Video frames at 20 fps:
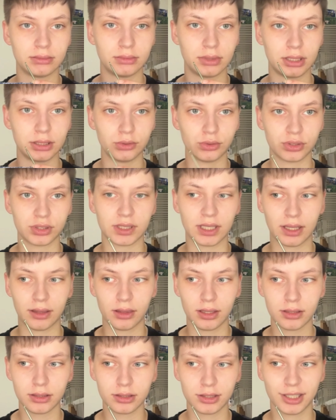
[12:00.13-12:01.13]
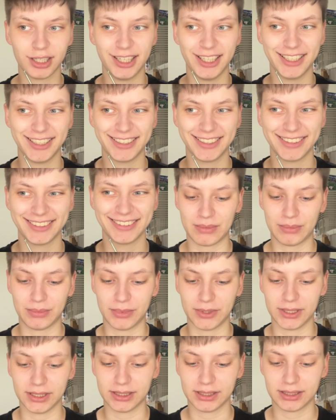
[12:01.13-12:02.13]
understand this,
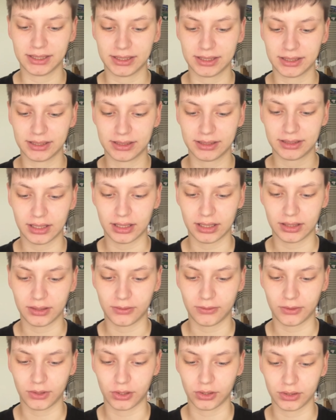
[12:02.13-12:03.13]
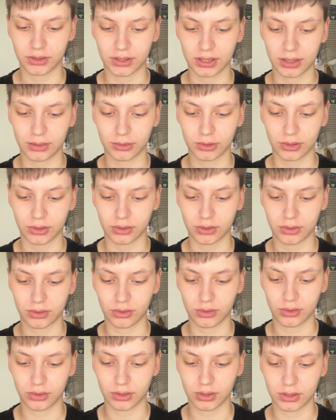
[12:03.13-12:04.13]
but as far as I'm
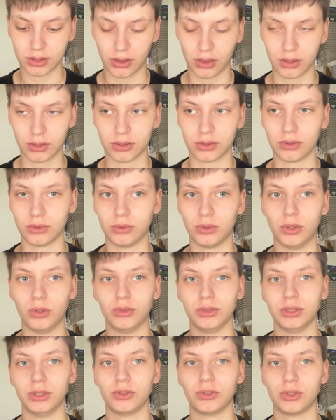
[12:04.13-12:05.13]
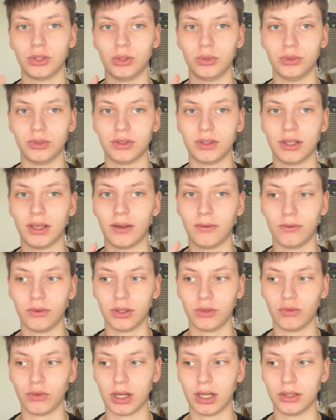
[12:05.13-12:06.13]
concerned, this tutorial shows every
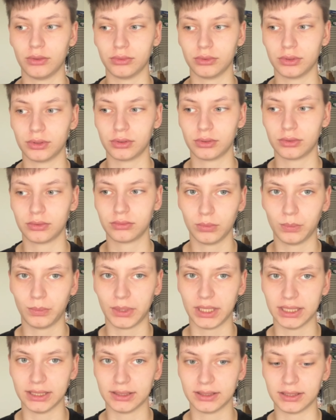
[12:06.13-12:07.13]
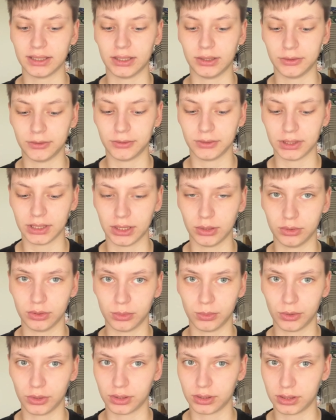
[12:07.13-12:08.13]
round by itself and how it's
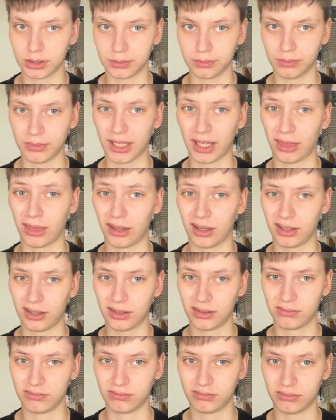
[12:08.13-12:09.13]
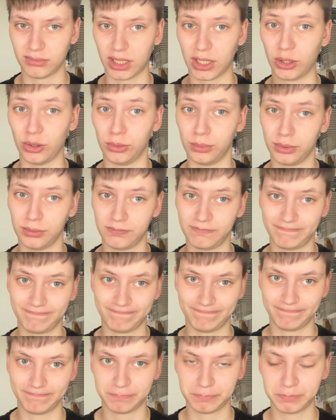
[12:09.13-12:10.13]
worked out, I think. I hope.
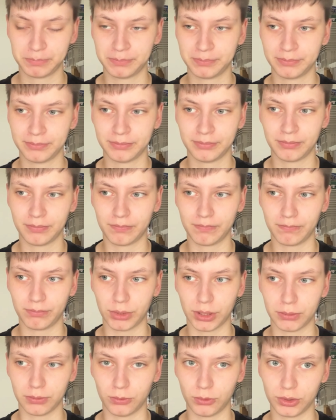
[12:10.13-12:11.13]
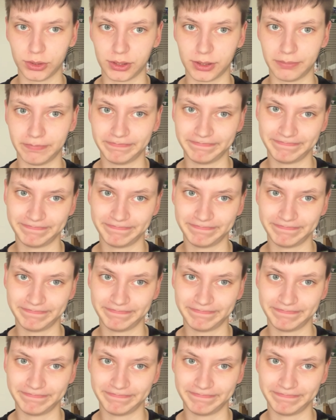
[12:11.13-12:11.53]
But we'll see.